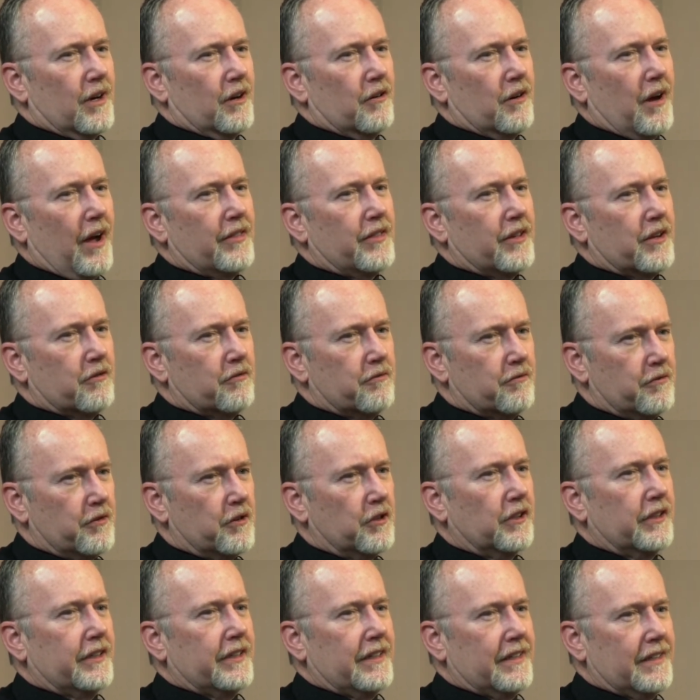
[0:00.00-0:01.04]
I think,
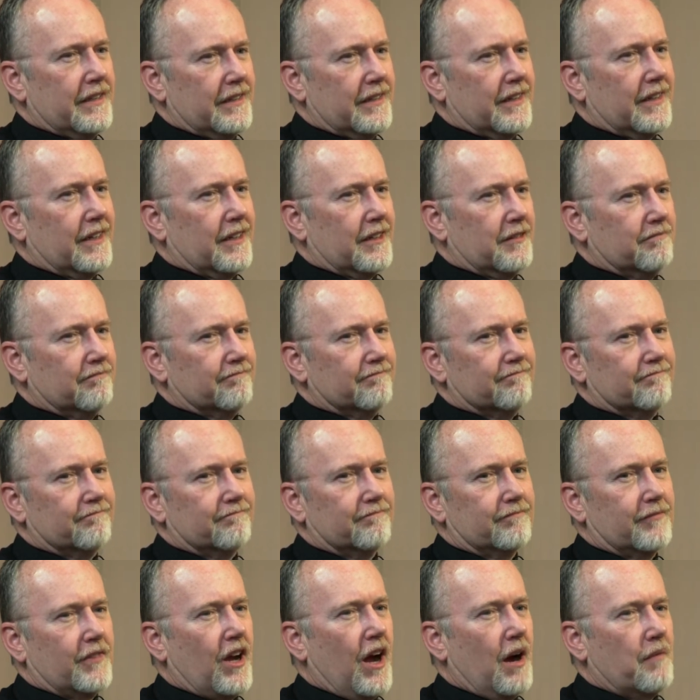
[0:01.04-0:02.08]
fully
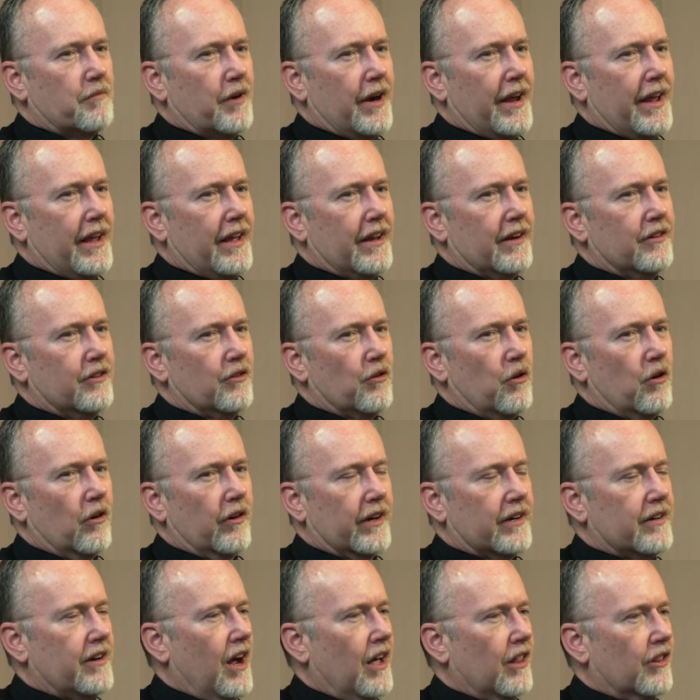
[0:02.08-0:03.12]
comprehend or
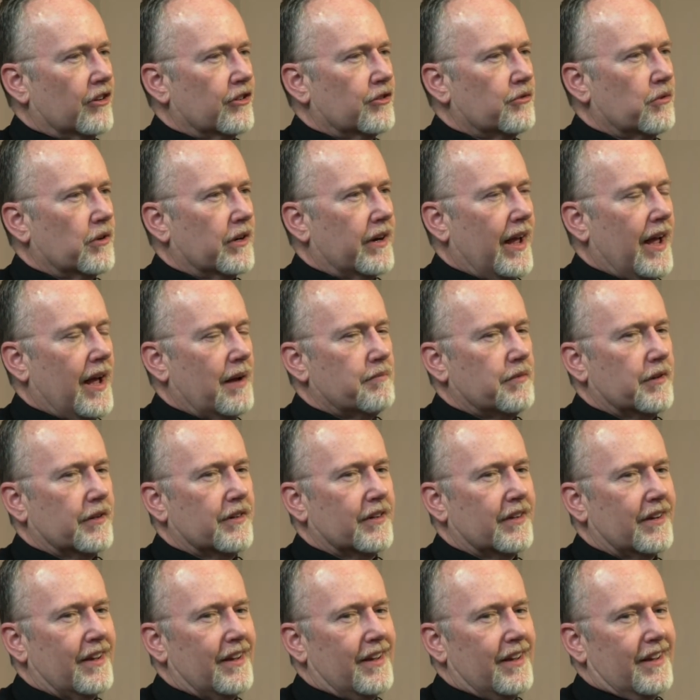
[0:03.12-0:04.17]
acknowledge what
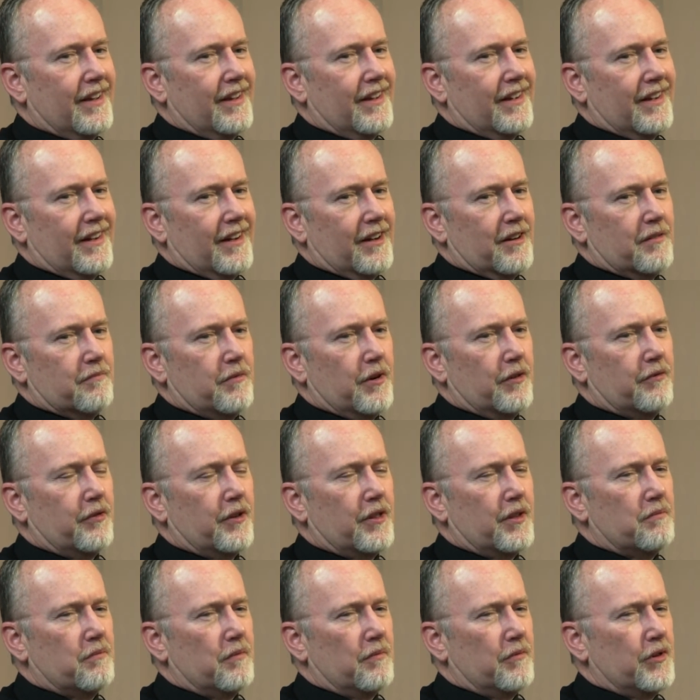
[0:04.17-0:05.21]
happened. But for
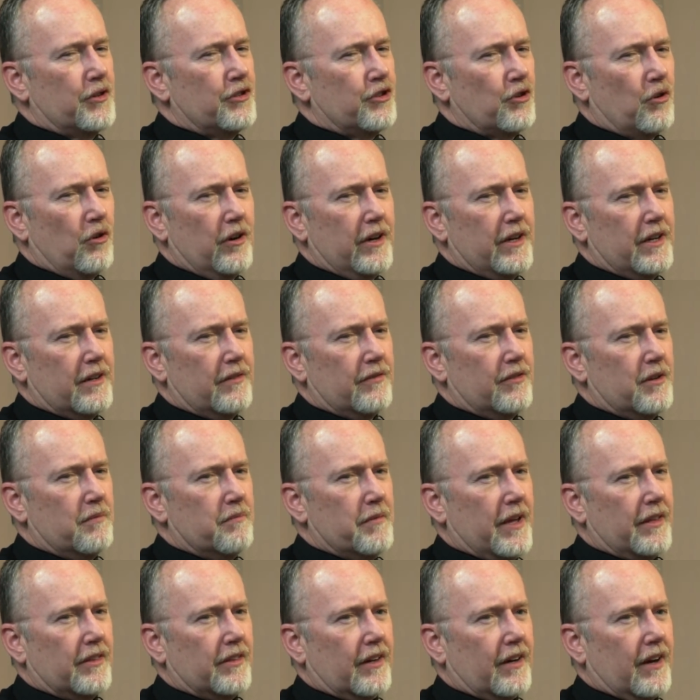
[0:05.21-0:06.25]
the majority of the
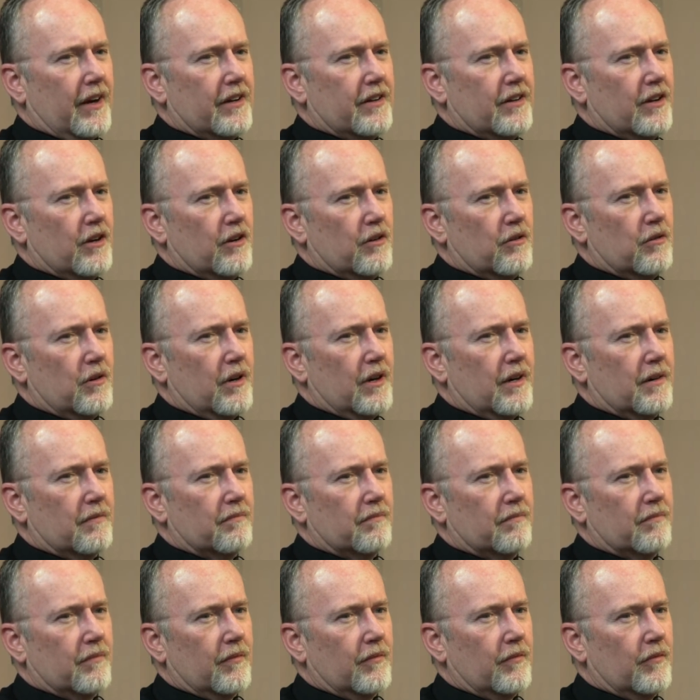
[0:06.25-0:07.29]
men that I
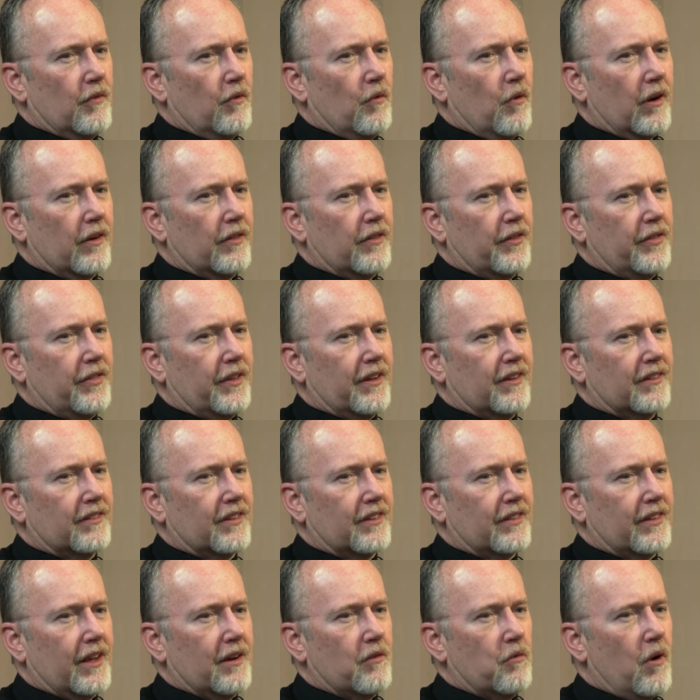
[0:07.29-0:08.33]
know, one of the things
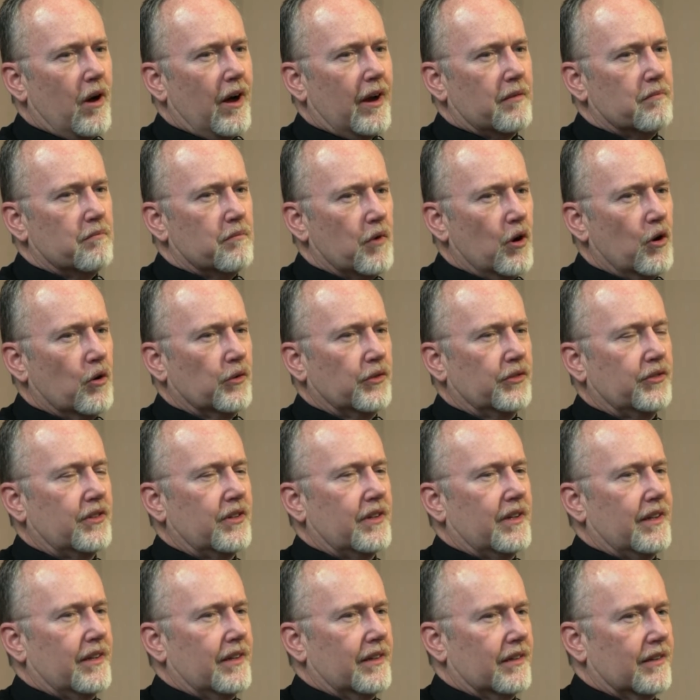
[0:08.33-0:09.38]
that they want most
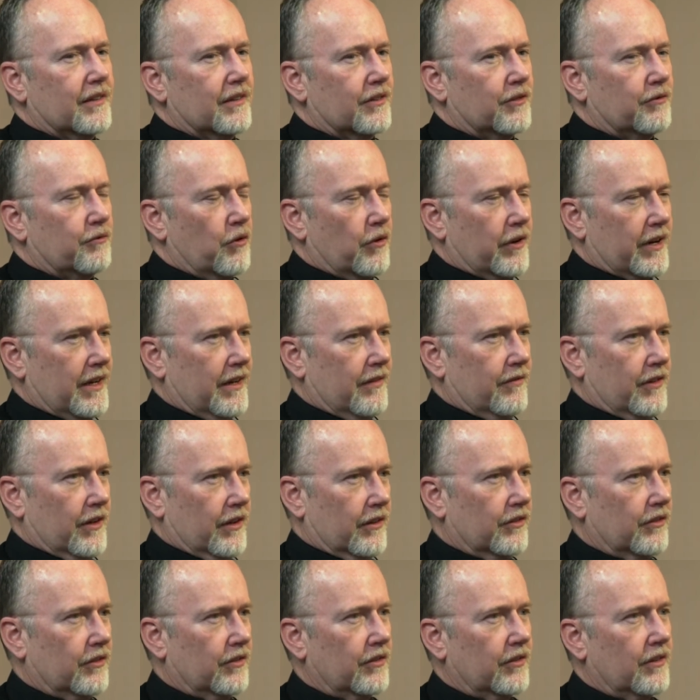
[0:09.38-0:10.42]
is
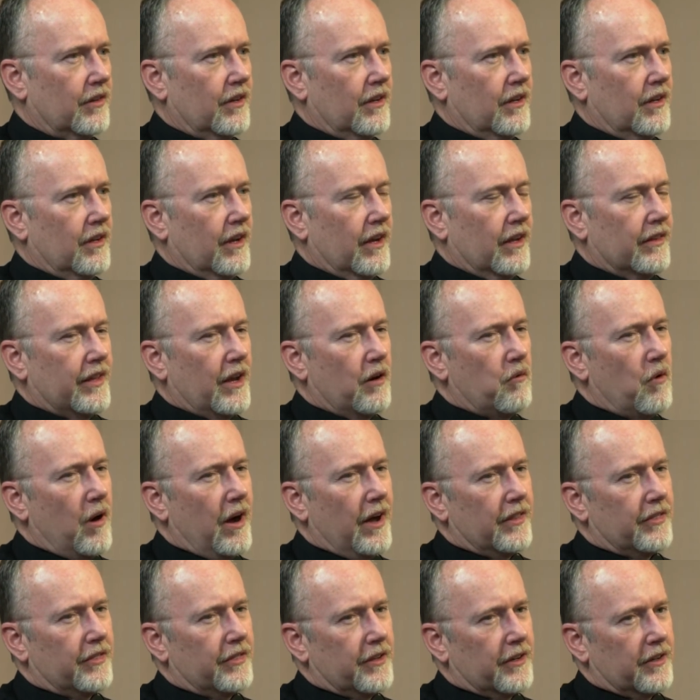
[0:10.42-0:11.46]
forgiveness. And they
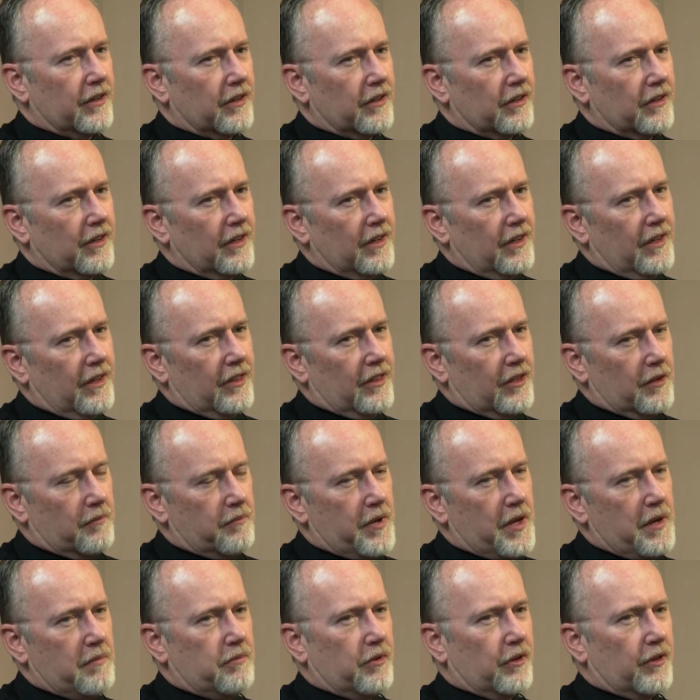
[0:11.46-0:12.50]
want the
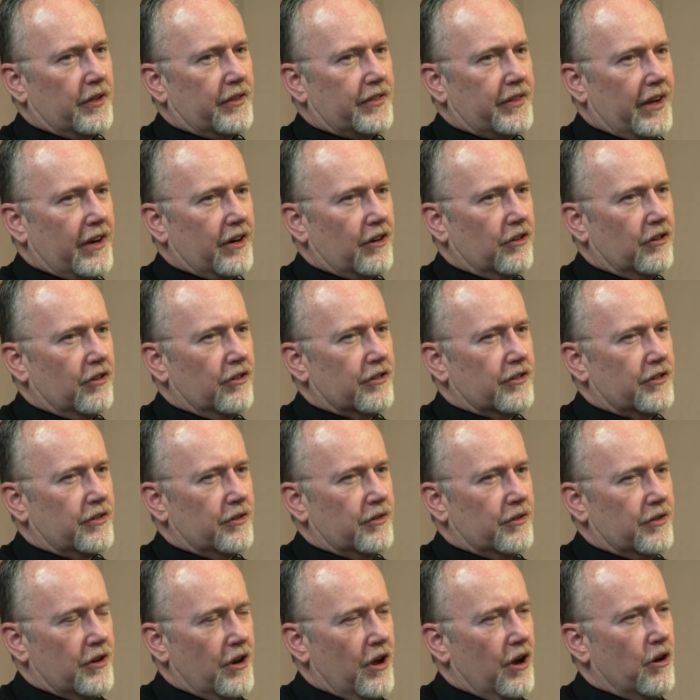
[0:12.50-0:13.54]
people that they hurt to
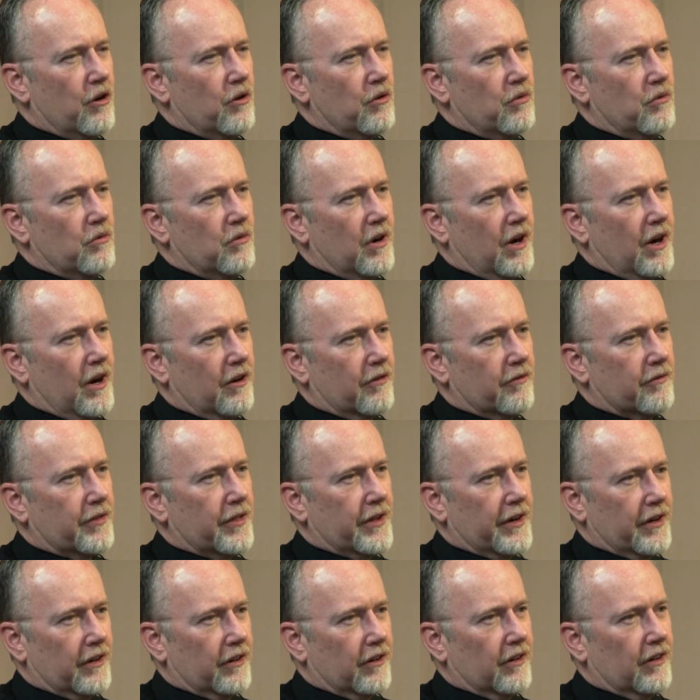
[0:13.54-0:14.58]
know of
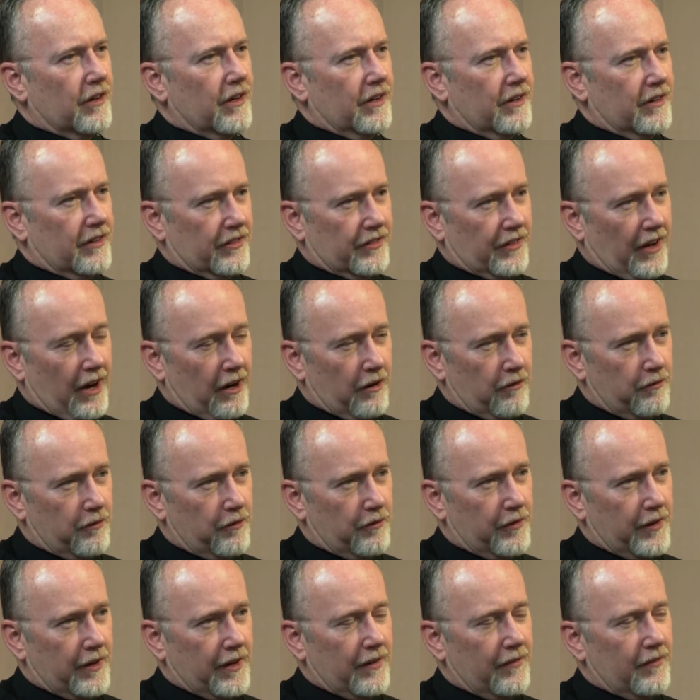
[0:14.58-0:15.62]
their desire for
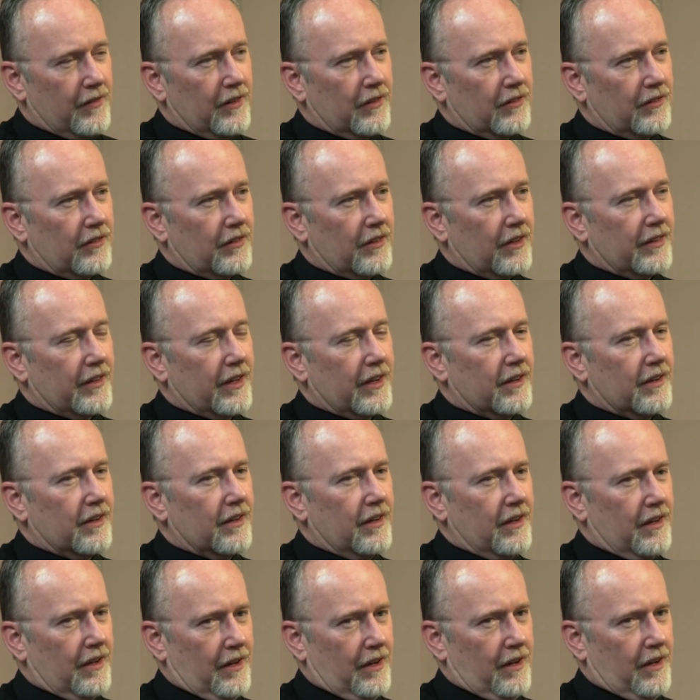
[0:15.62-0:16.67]
forgiveness, and they
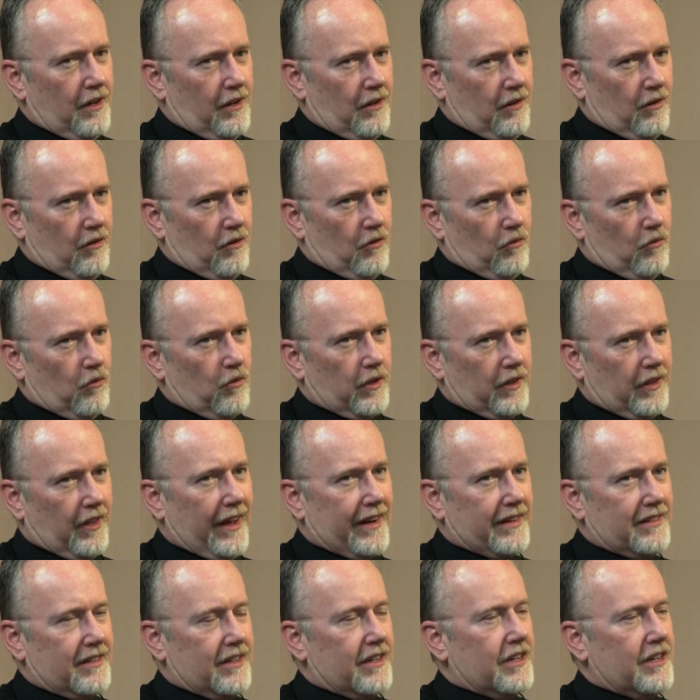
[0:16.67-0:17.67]
would like to